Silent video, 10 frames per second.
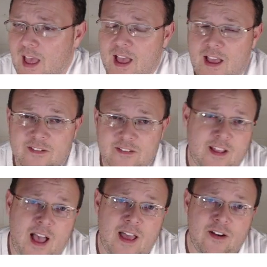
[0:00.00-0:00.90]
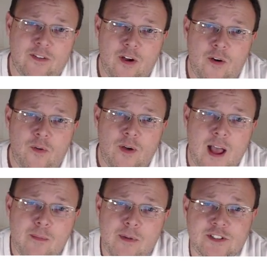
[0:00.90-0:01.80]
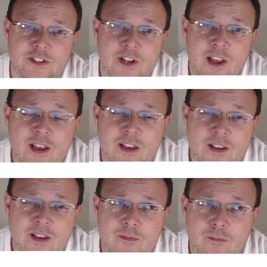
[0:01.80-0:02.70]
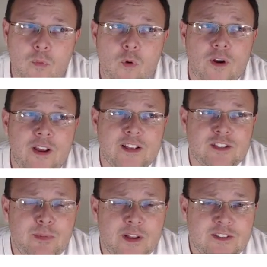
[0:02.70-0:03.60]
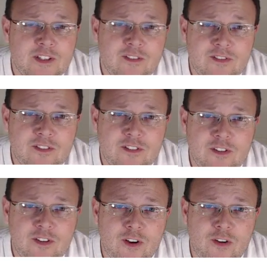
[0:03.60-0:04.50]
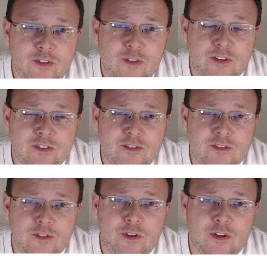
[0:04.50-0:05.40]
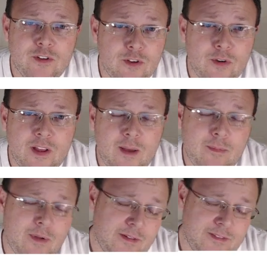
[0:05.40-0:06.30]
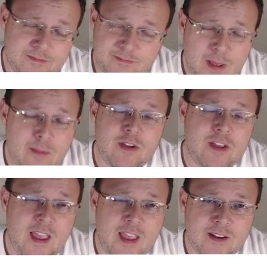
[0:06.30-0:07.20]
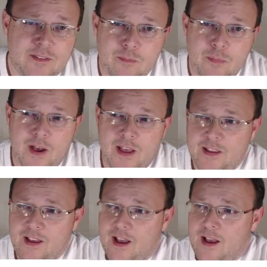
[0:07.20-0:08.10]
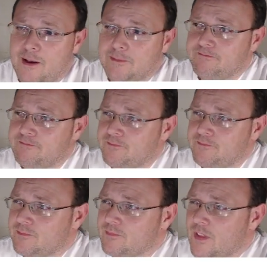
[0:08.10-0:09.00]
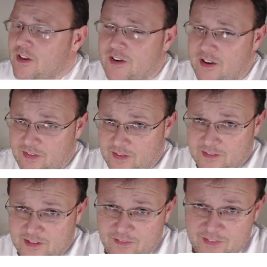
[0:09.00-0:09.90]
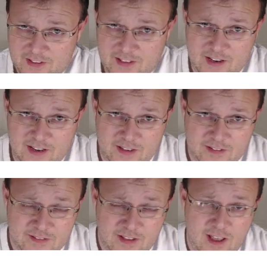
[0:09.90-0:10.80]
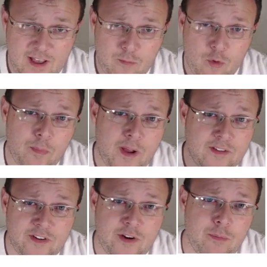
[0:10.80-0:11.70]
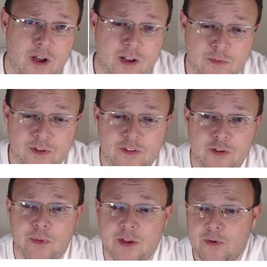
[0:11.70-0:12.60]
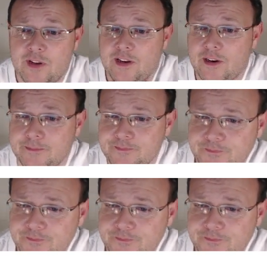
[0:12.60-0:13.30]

I I don't know how much more inexpensive you know you could you could do it. I mean, maybe you can, but um, you're def- definitely getting uh, more bang for your buck with the Ubiquiti gear.